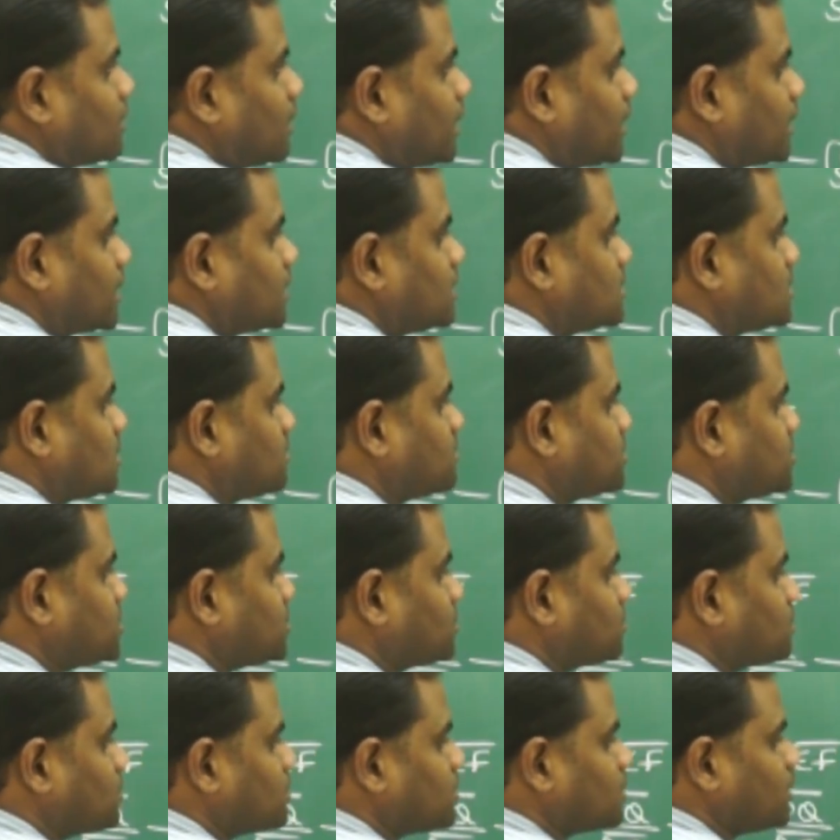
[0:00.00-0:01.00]
I can
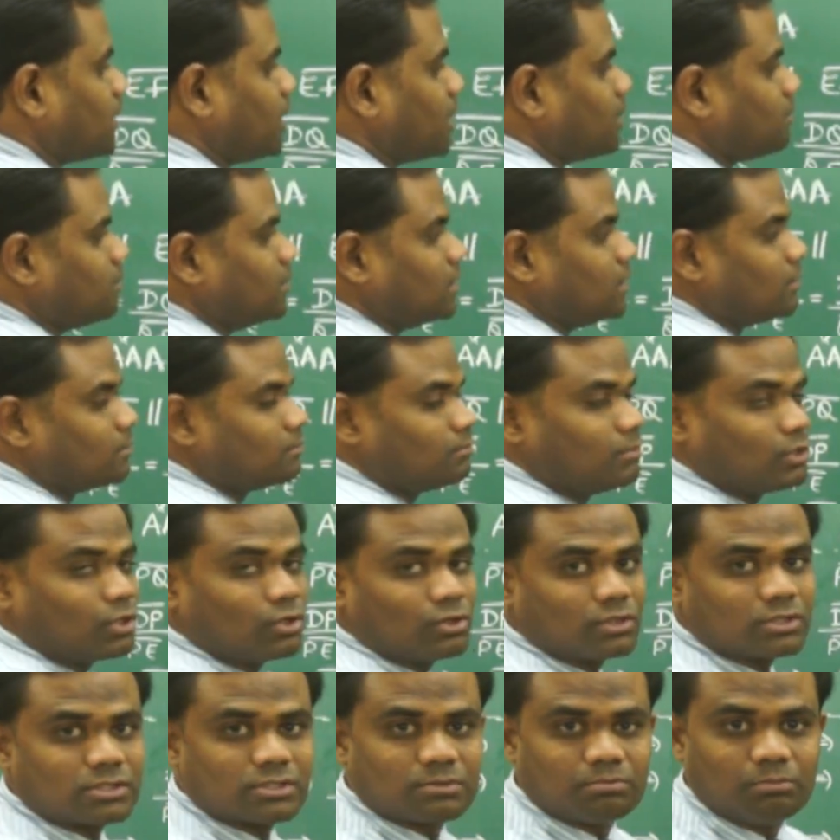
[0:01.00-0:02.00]
substitute A B
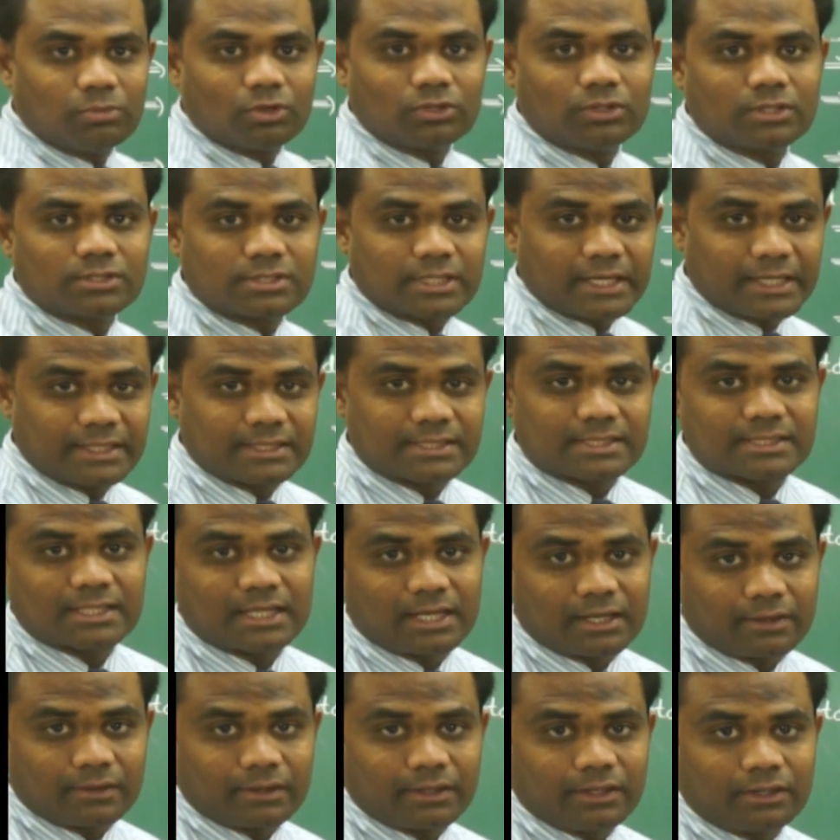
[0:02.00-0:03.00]
because both the sides
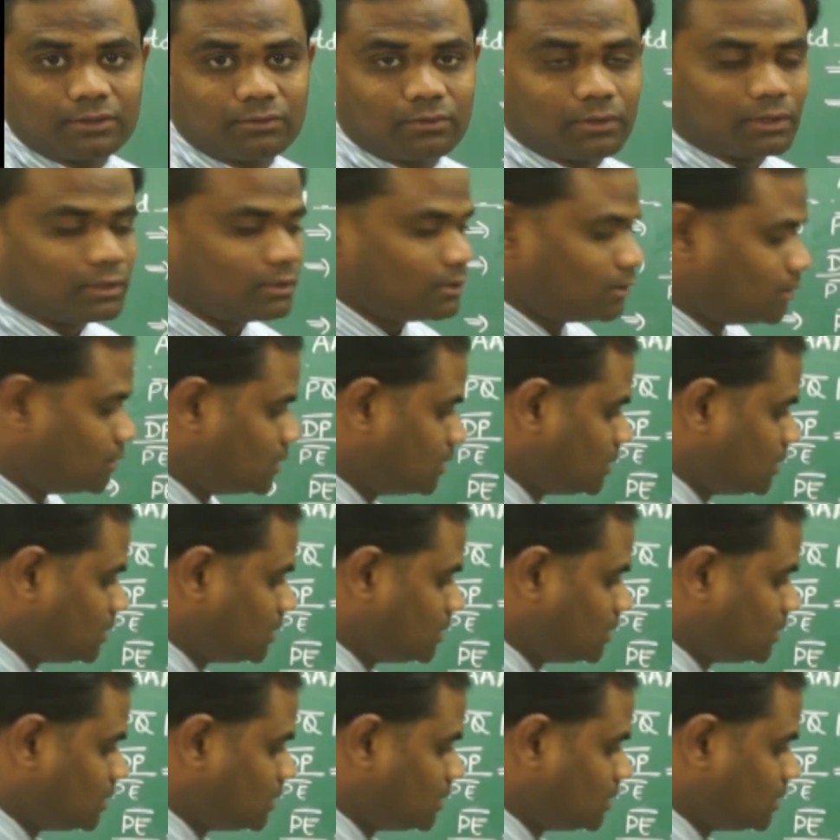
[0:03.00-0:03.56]
are equal.